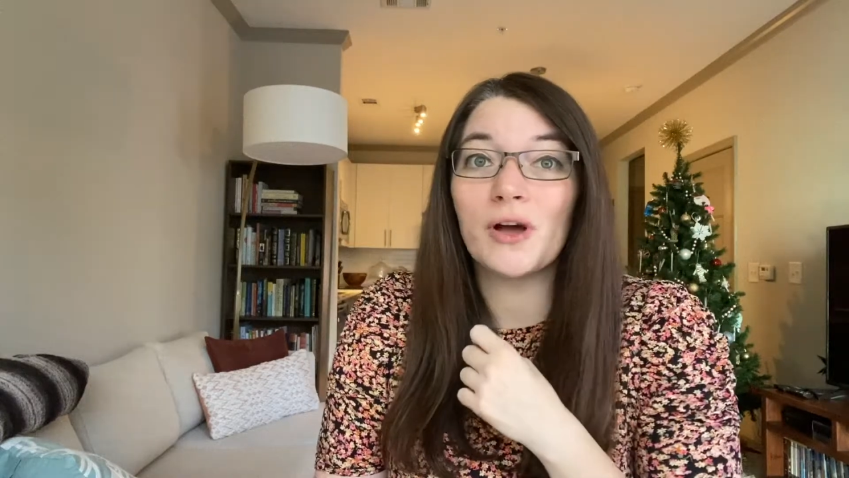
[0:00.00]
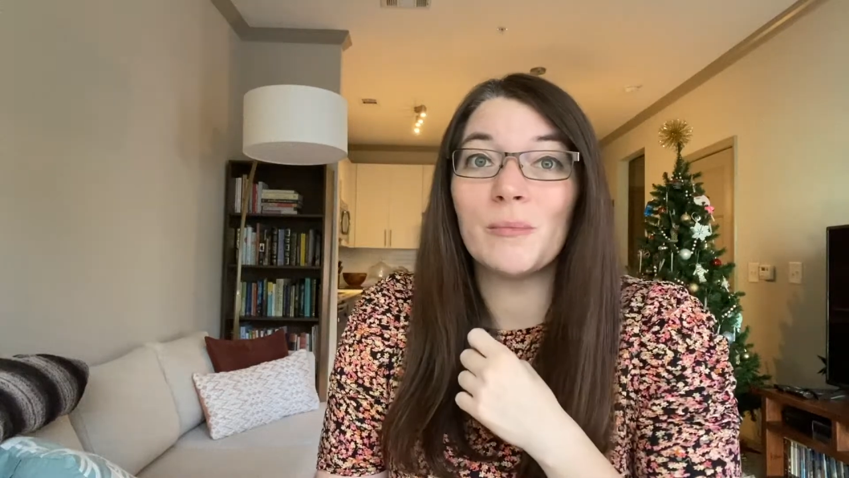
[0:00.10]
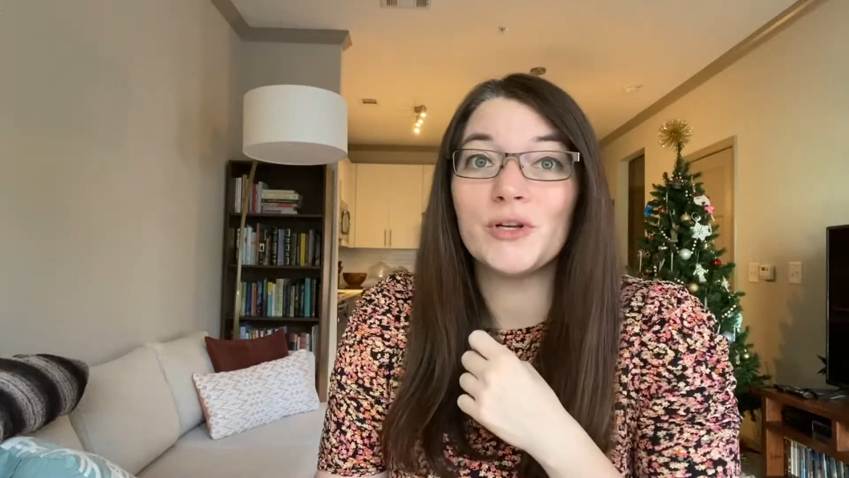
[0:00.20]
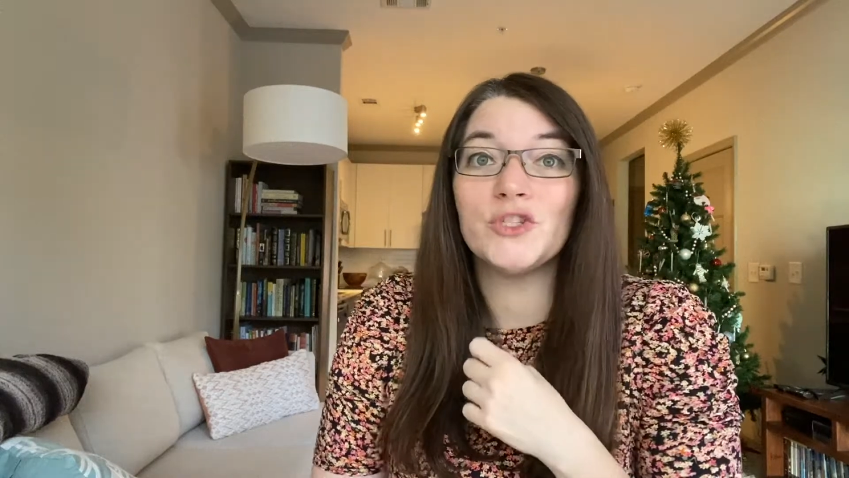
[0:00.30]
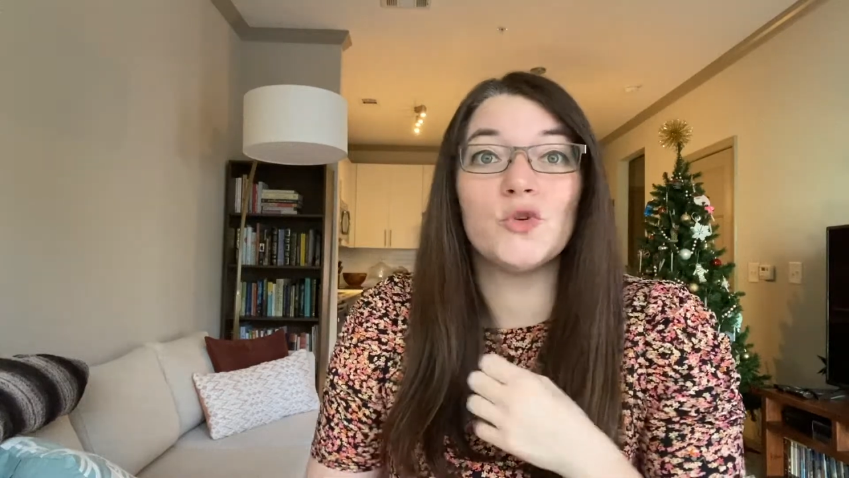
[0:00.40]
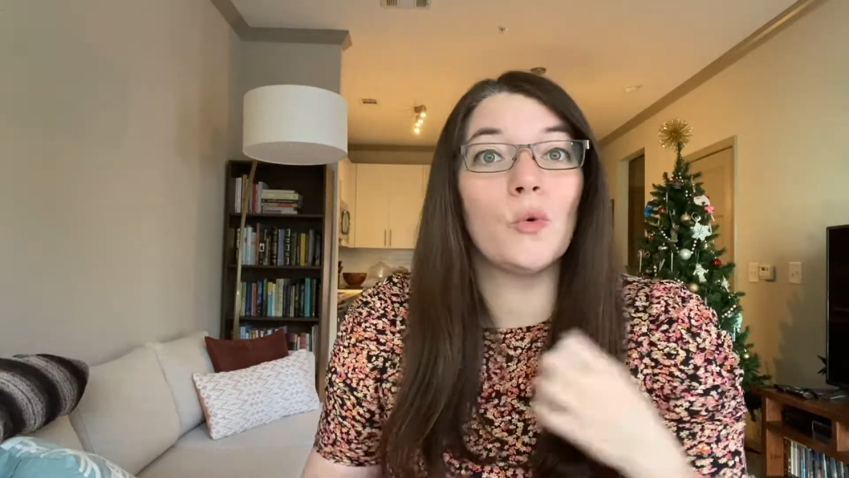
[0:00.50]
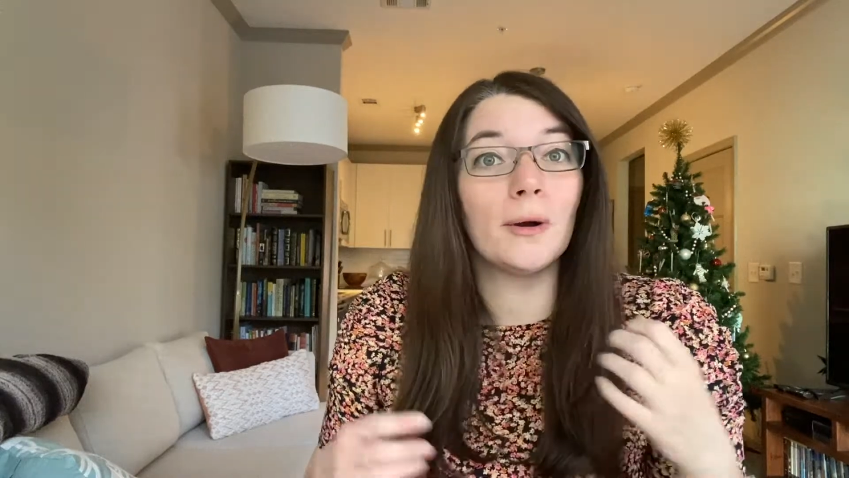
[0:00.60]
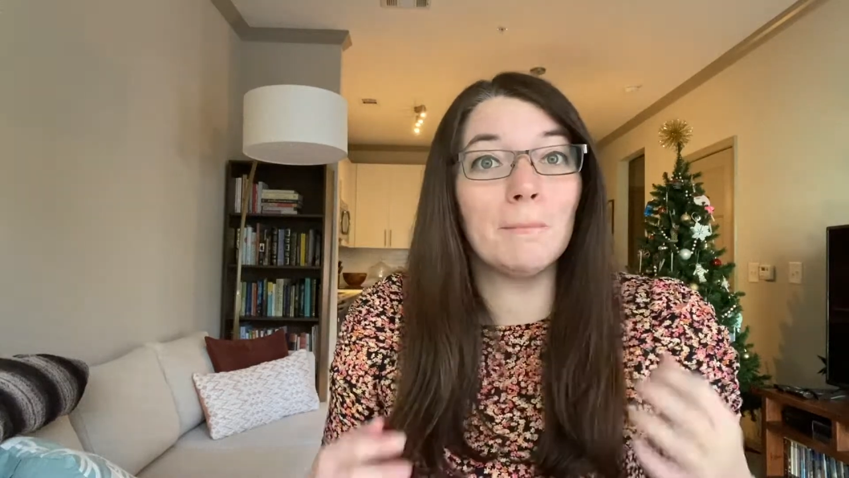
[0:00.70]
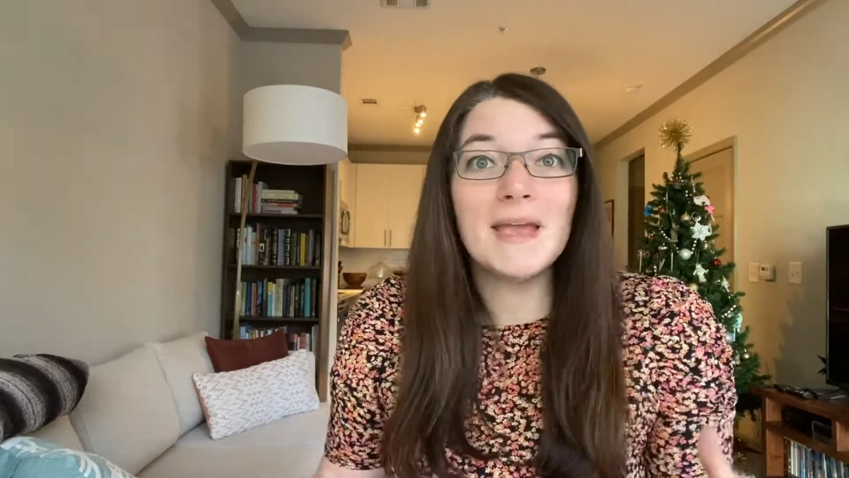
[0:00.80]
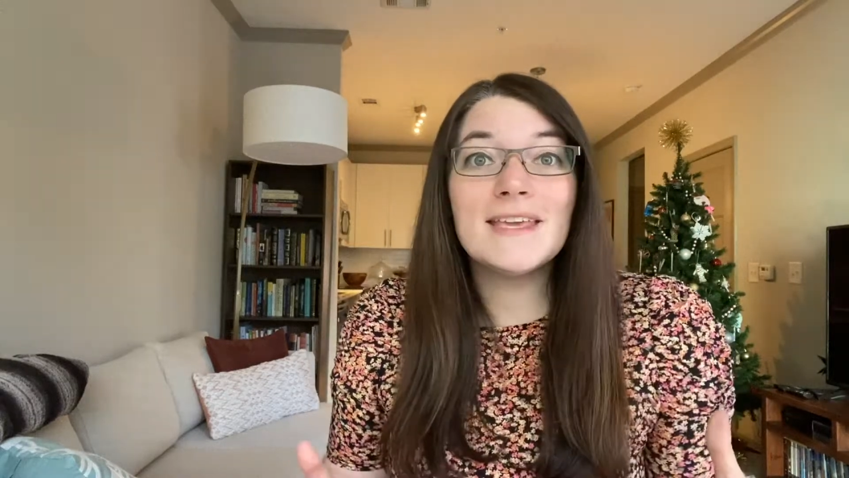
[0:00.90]
companies who
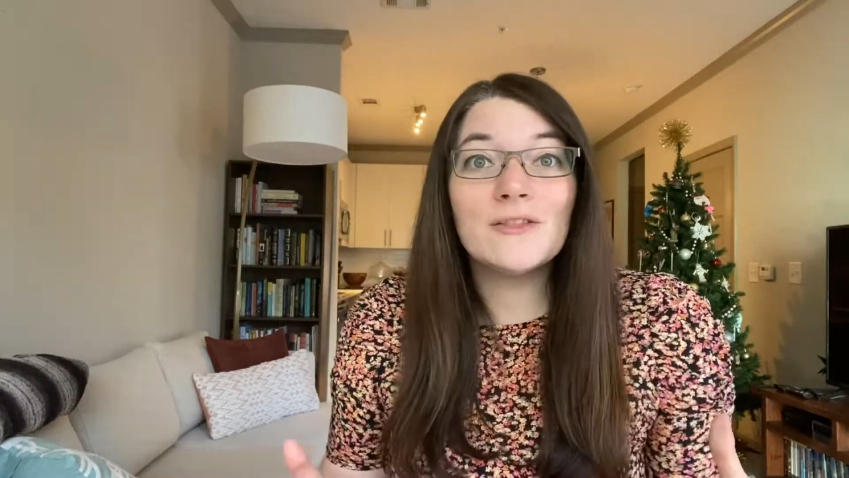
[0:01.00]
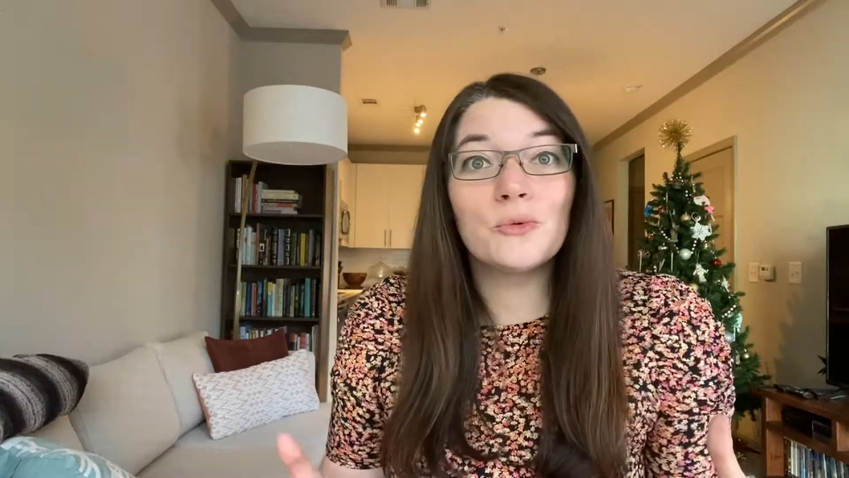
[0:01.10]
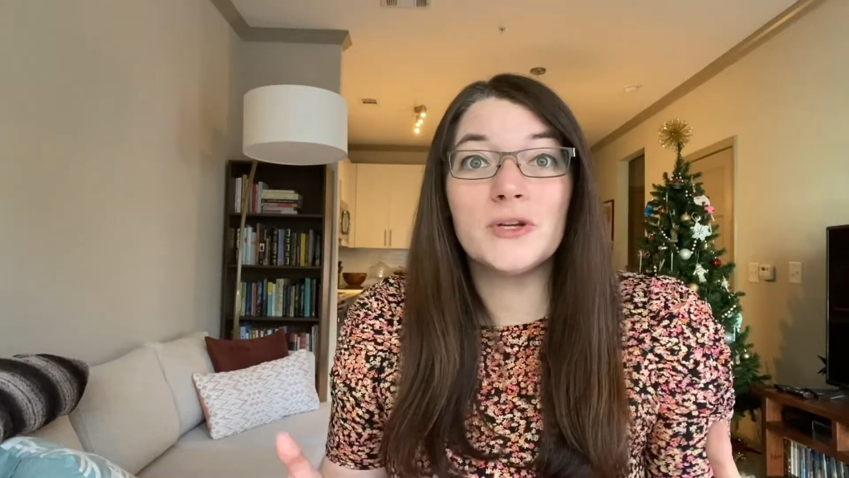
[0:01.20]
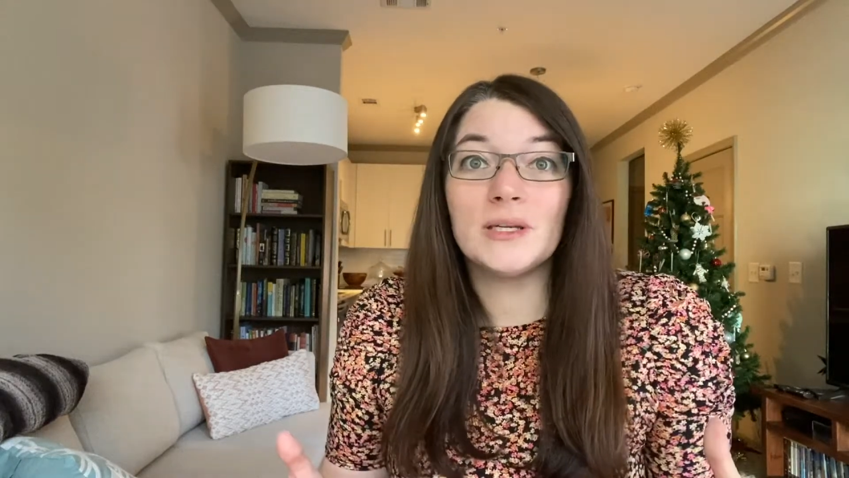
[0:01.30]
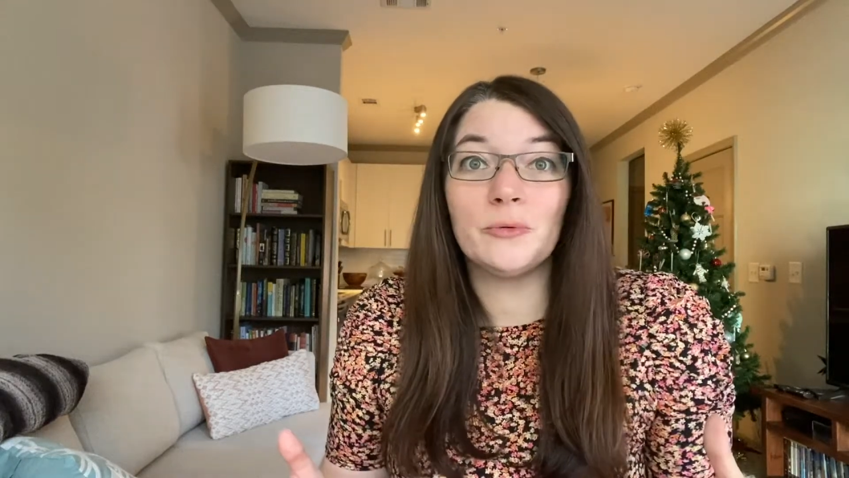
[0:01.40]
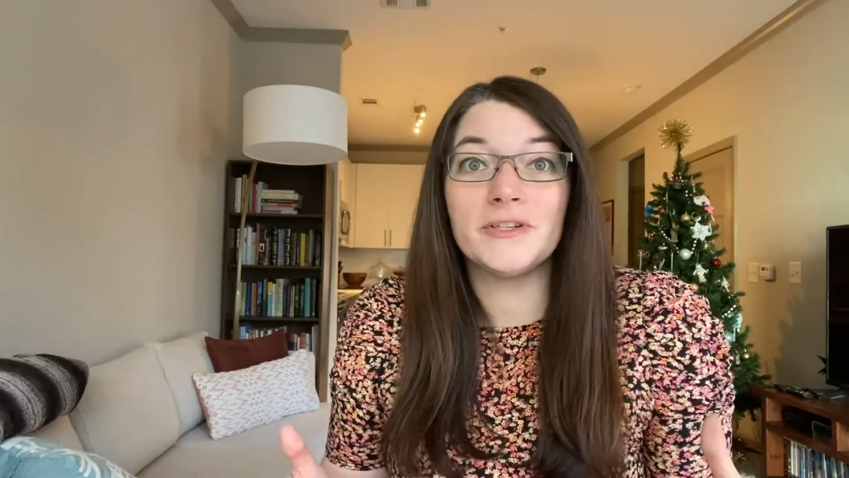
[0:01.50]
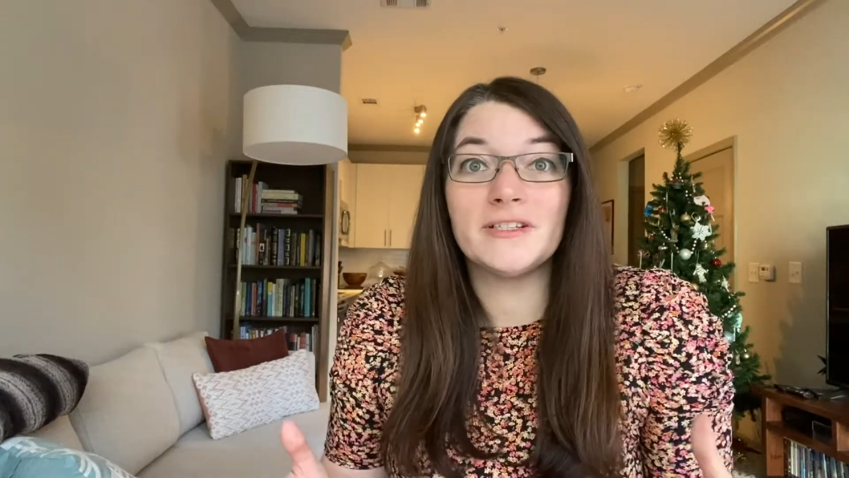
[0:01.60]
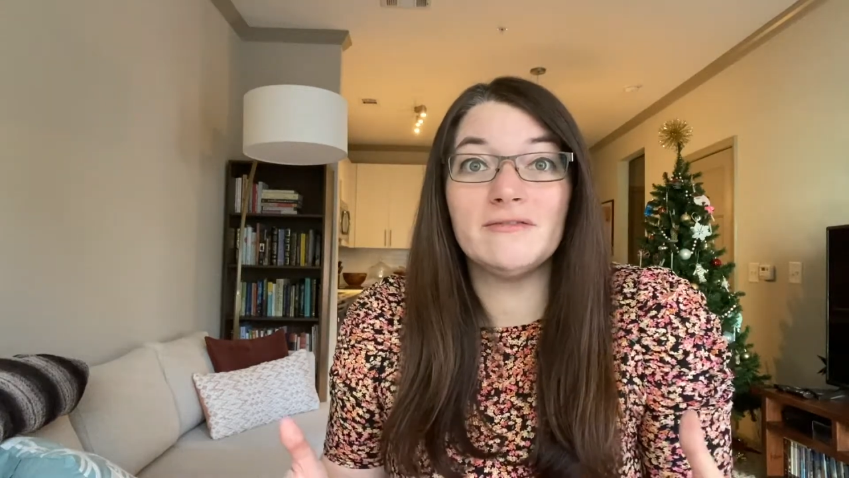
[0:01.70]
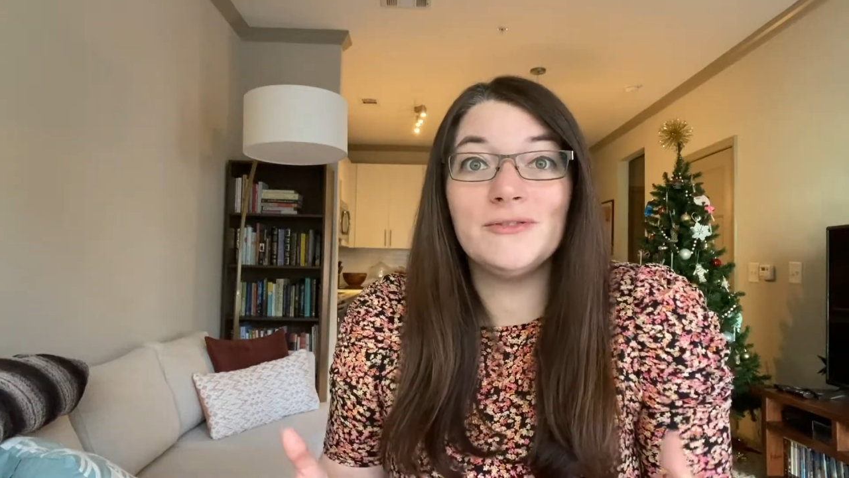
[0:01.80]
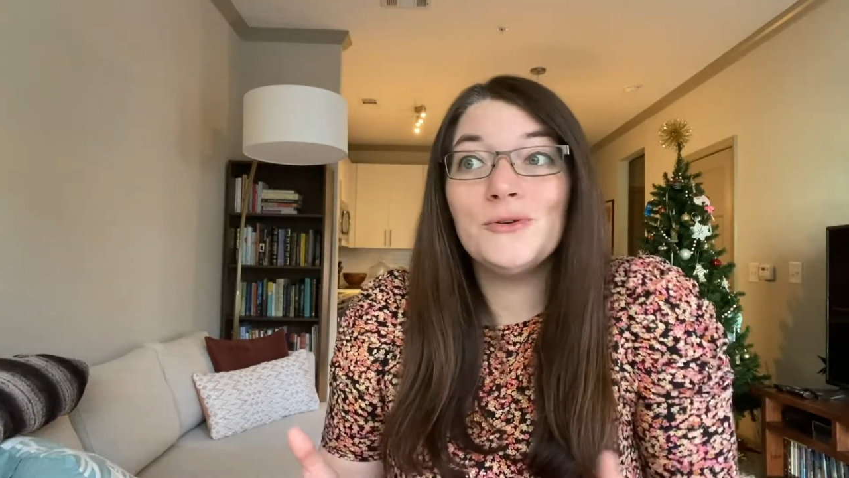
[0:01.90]
are making 3D
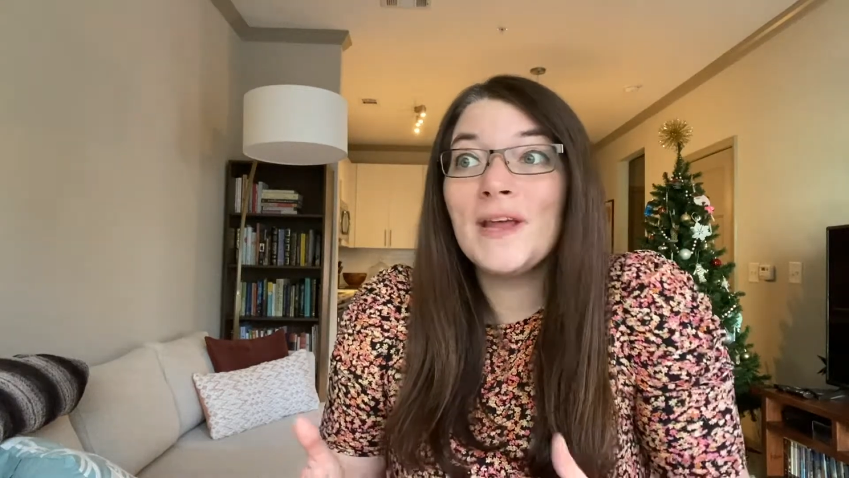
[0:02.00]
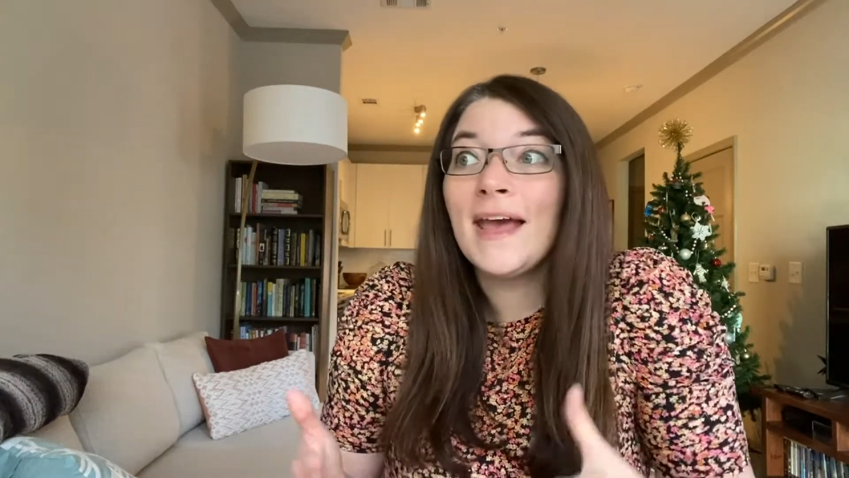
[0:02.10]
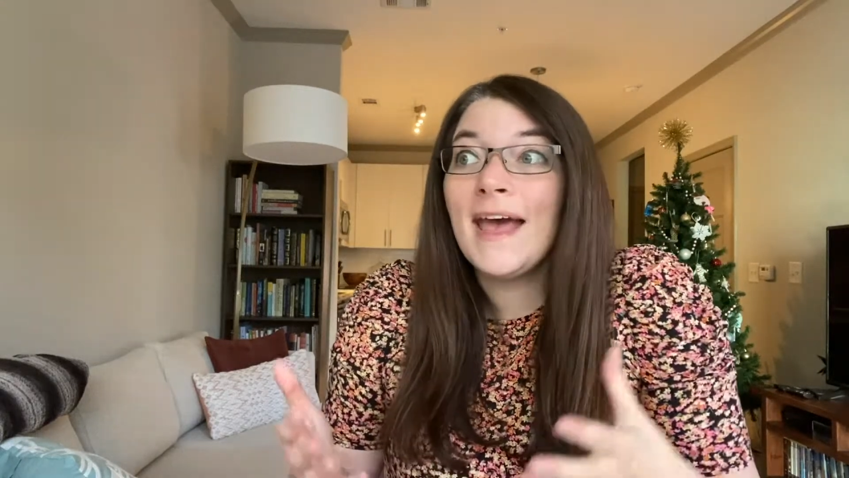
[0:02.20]
printed food,